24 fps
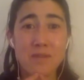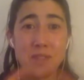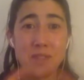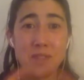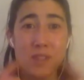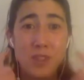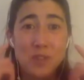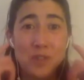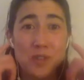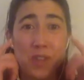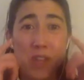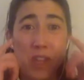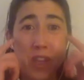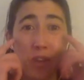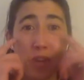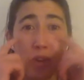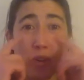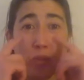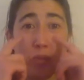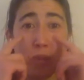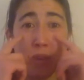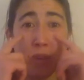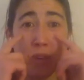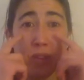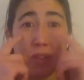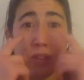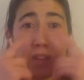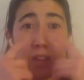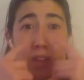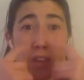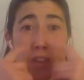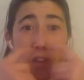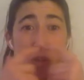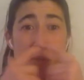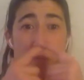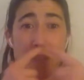your zygoma,
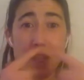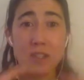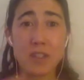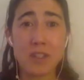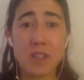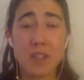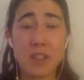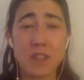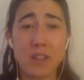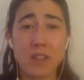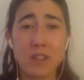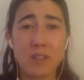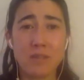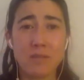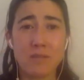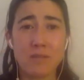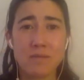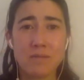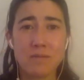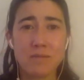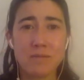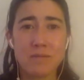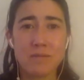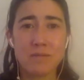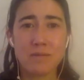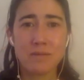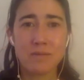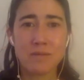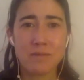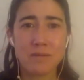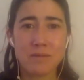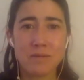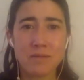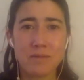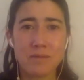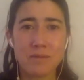and your maxilla.
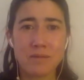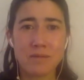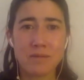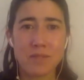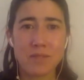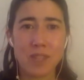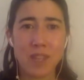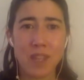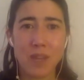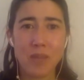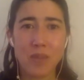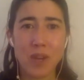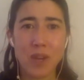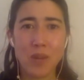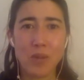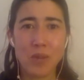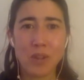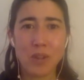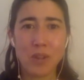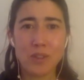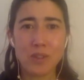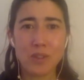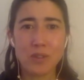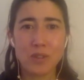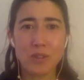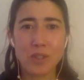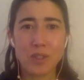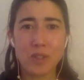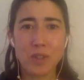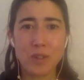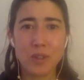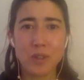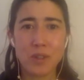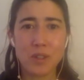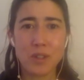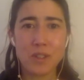And what I want you to
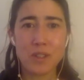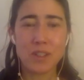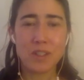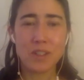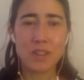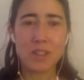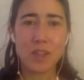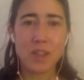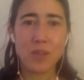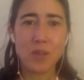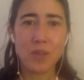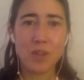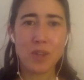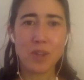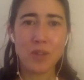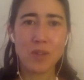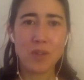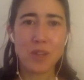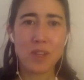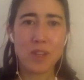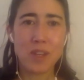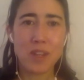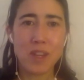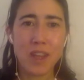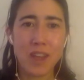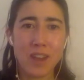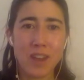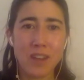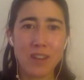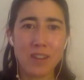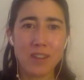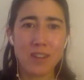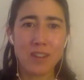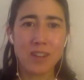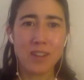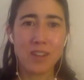notice is that when you
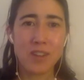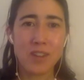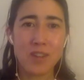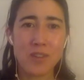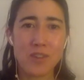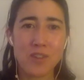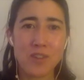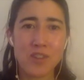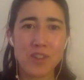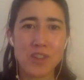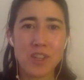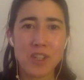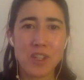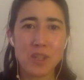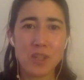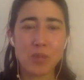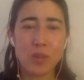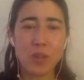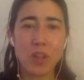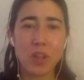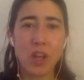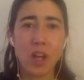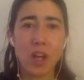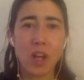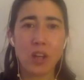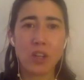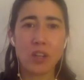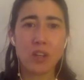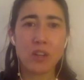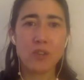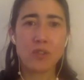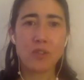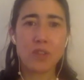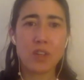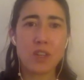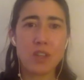inhale, your cheeks will hug
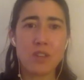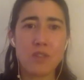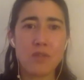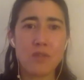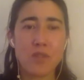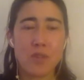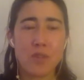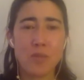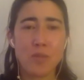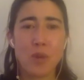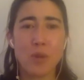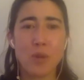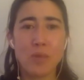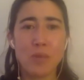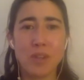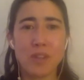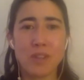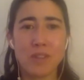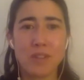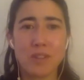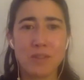your teeth for a moment.